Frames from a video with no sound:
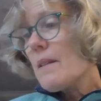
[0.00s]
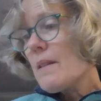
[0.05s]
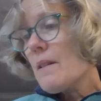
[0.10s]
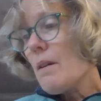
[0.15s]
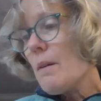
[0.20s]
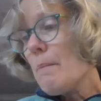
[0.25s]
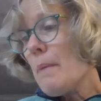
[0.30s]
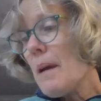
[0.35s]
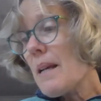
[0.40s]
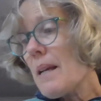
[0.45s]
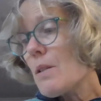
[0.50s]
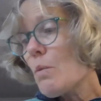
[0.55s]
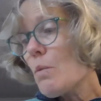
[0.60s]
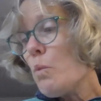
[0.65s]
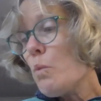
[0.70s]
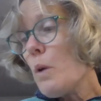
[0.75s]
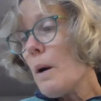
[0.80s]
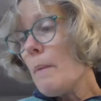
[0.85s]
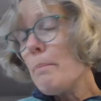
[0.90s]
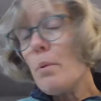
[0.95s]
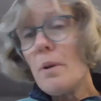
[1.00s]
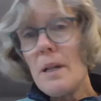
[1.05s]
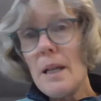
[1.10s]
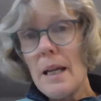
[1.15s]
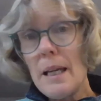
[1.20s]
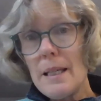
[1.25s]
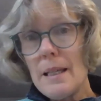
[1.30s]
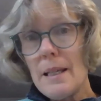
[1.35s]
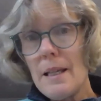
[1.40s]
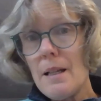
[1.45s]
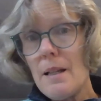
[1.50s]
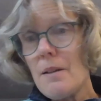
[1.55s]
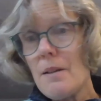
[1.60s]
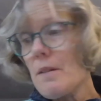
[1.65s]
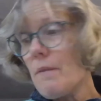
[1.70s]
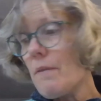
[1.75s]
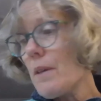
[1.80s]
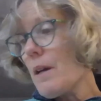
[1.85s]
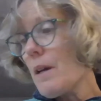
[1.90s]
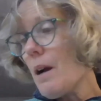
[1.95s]
So it makes 1.8
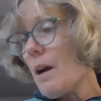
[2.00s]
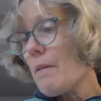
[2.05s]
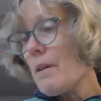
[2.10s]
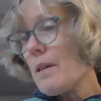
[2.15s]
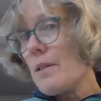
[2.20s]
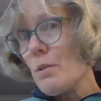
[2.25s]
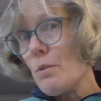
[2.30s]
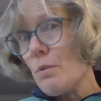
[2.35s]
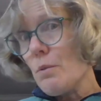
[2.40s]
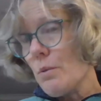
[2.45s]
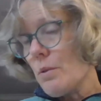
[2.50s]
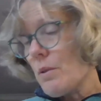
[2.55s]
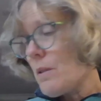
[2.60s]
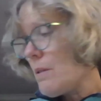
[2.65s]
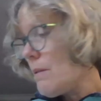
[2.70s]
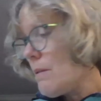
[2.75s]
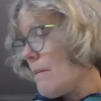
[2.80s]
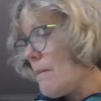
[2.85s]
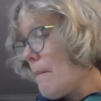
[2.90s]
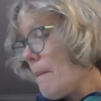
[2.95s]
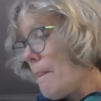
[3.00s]
kilos of the curry sauce.